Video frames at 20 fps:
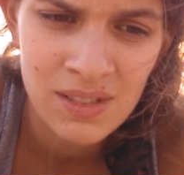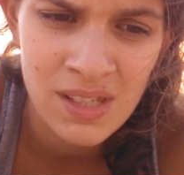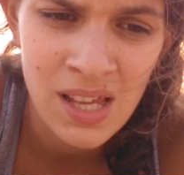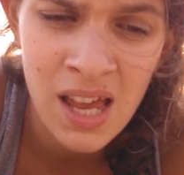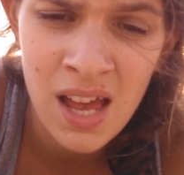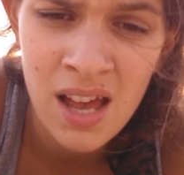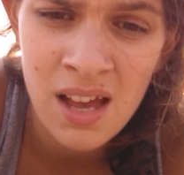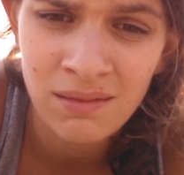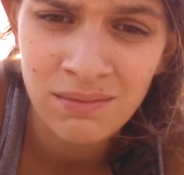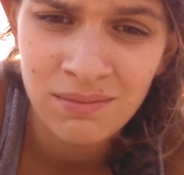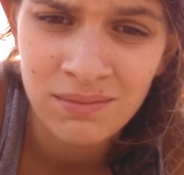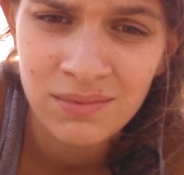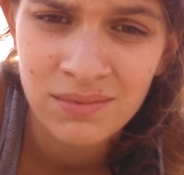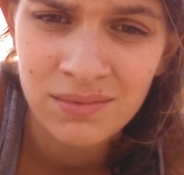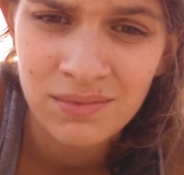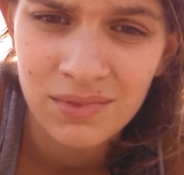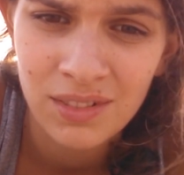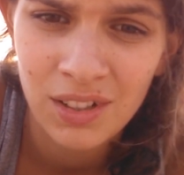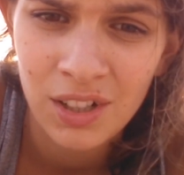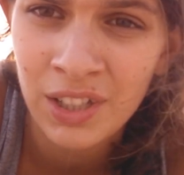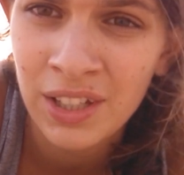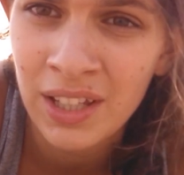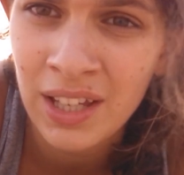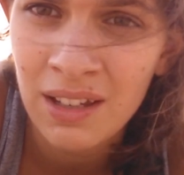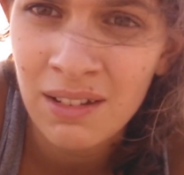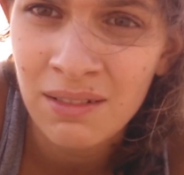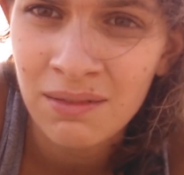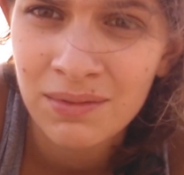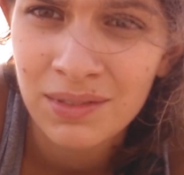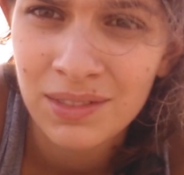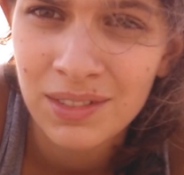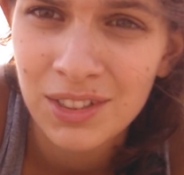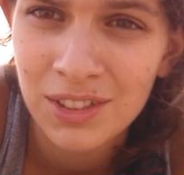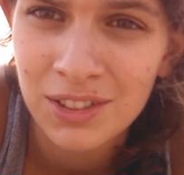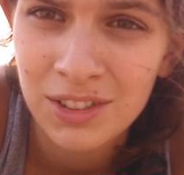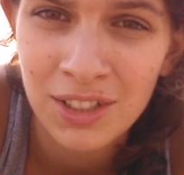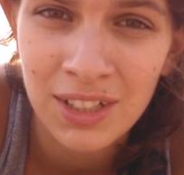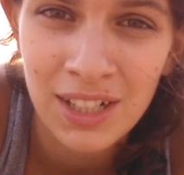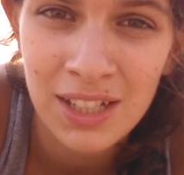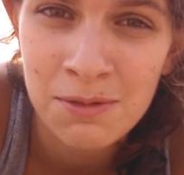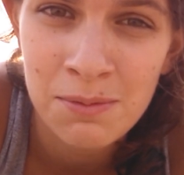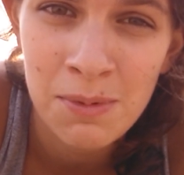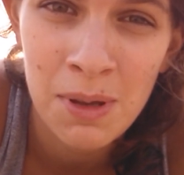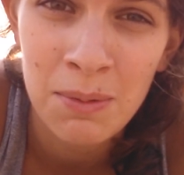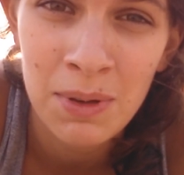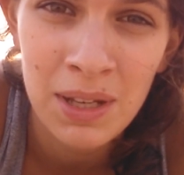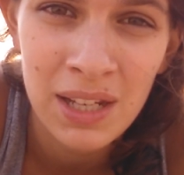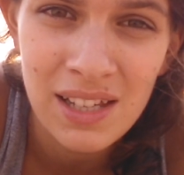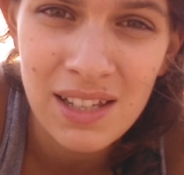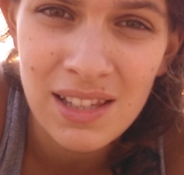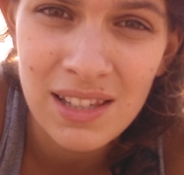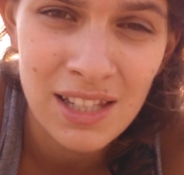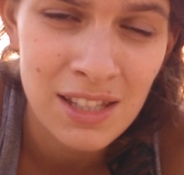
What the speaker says: yeah, okay, so that's maybe it,